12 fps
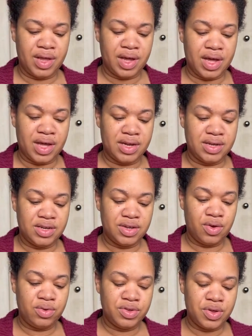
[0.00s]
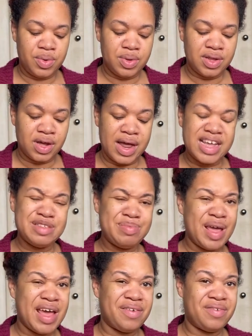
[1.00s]
And also it's got
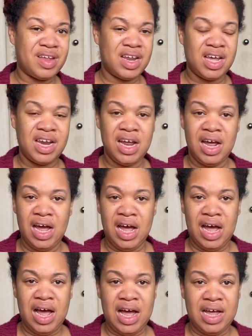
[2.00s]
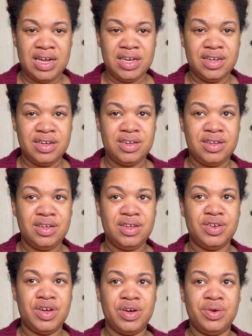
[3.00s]
SPF in it, and you
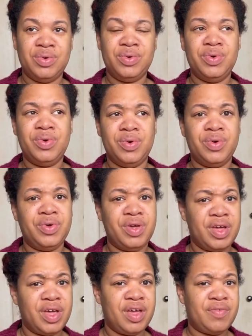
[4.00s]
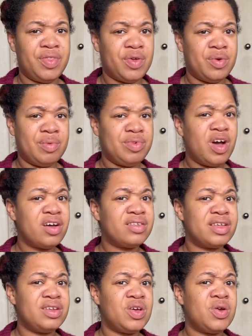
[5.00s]
know, even though I'm darker
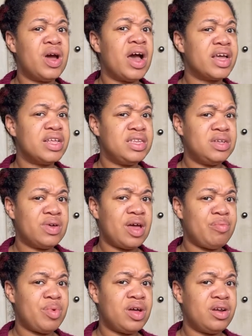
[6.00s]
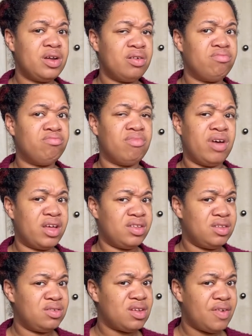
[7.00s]
skin tone, I can still get burnt. I can
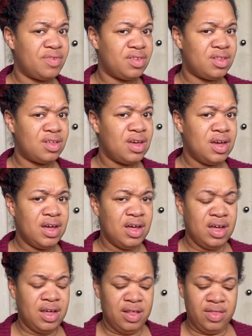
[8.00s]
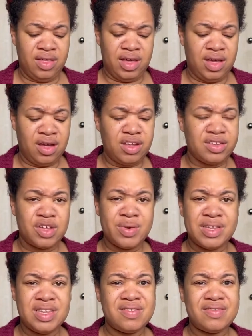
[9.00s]
still suffer the
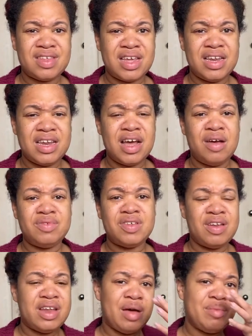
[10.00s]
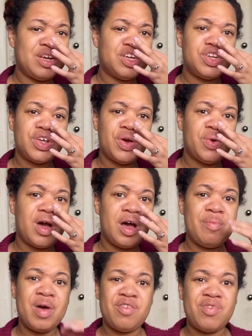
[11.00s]
consequences of sun damage. So
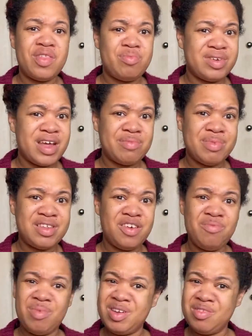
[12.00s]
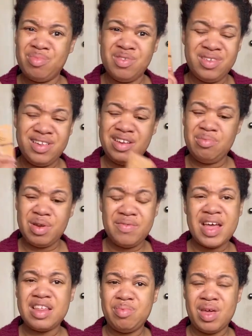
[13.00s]
I'd rather protect myself by just putting on a little bit of
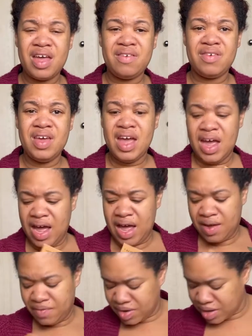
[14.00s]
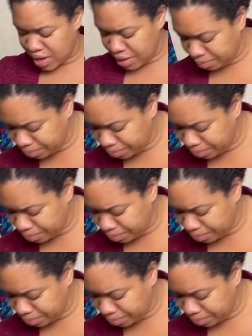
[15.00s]
SPF every day.